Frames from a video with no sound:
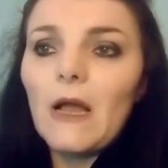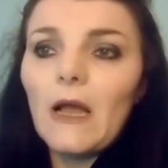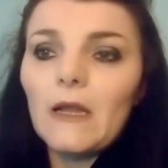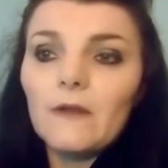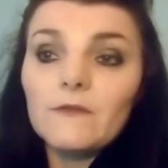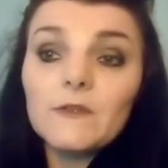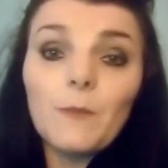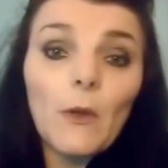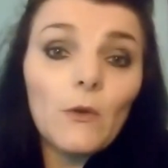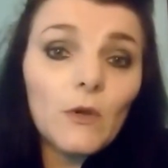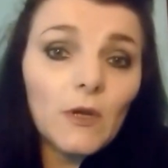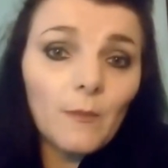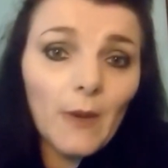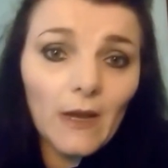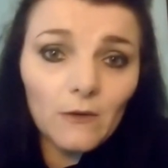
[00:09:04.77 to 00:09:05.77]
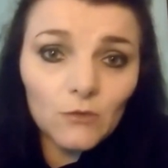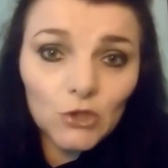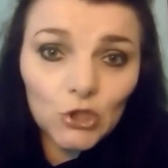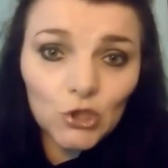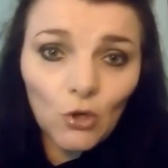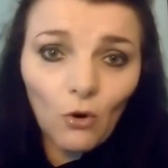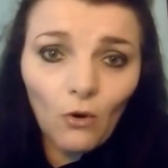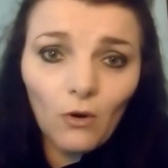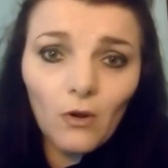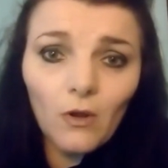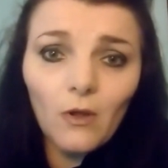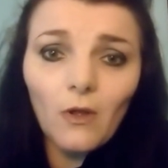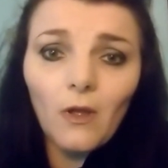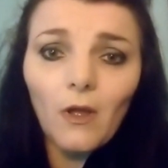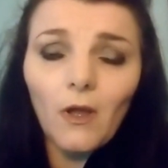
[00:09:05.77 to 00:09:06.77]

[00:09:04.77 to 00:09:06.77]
I've spoken about shock,